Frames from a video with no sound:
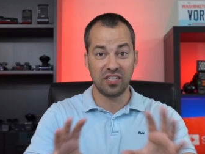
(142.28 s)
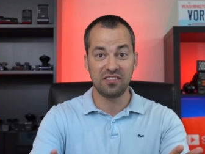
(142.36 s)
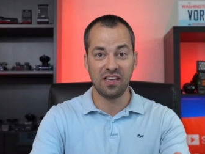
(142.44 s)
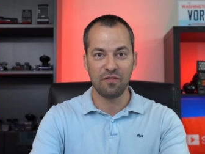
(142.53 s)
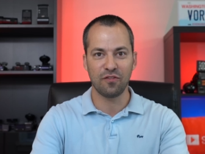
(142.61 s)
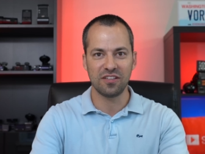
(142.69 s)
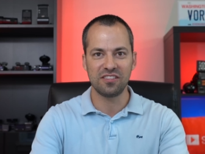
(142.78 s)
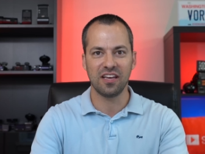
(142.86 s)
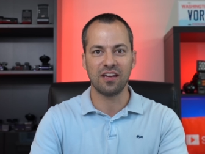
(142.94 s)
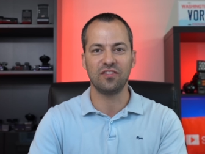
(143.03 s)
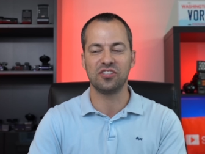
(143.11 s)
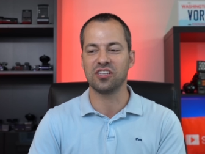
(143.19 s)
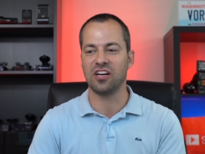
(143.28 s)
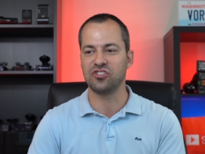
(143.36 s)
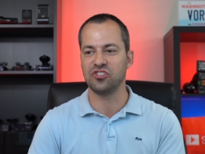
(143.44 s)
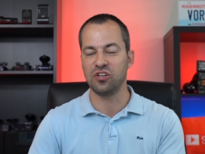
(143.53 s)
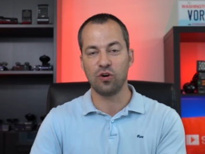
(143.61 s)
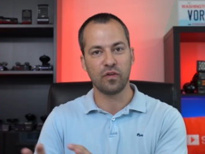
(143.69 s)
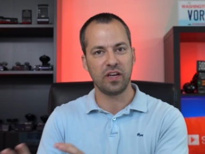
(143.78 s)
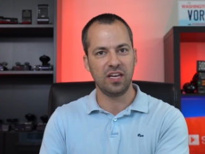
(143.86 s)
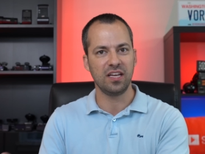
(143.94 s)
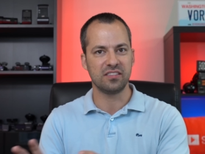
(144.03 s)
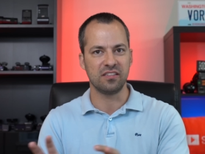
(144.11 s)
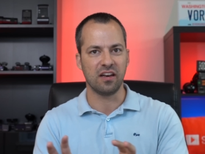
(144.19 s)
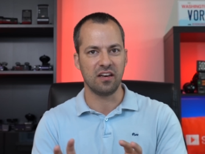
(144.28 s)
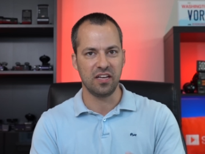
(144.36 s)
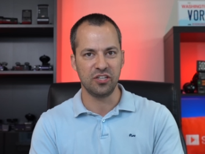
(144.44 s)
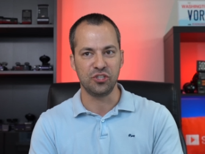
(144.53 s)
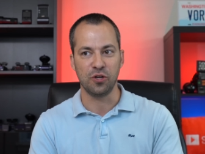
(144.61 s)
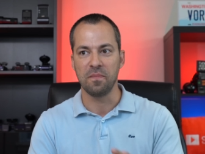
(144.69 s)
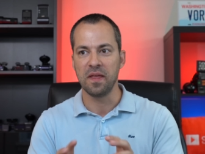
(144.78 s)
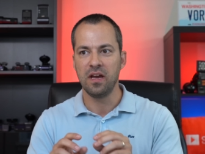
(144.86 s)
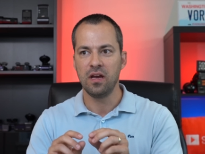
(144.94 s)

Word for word: let's say for the sake of discussion that overheating is not an issue